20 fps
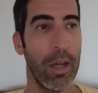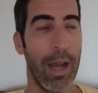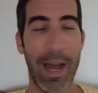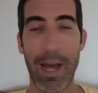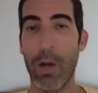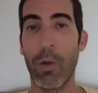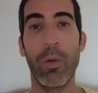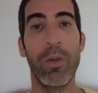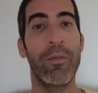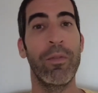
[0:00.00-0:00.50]

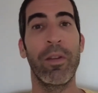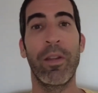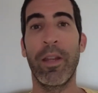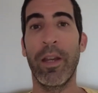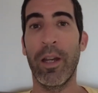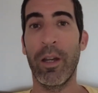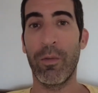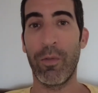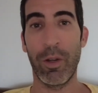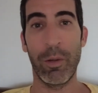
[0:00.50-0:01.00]
I don't even
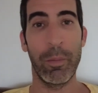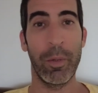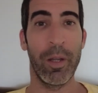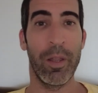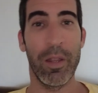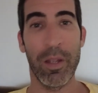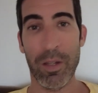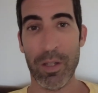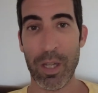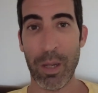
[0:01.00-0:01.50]
care if anybody
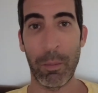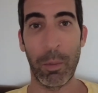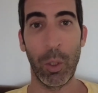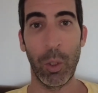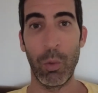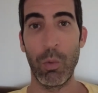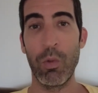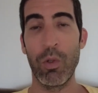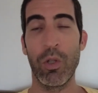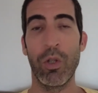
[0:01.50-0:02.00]
thinks I'm a
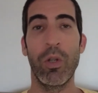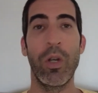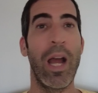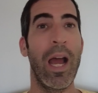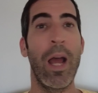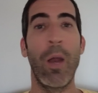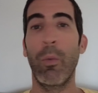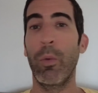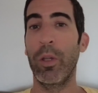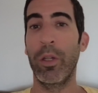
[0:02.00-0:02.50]
loser.
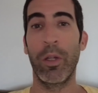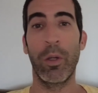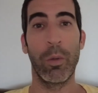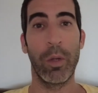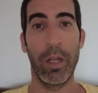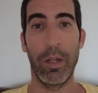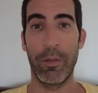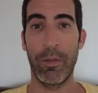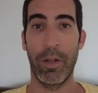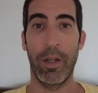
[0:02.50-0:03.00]
I really don't
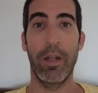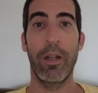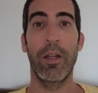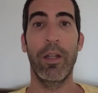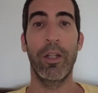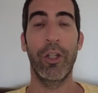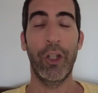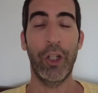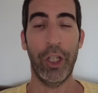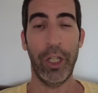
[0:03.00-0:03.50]
give a
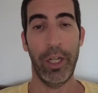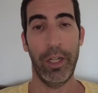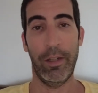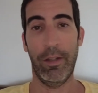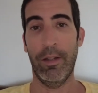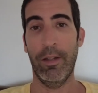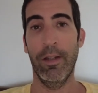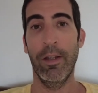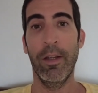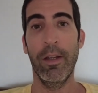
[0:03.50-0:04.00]
shit.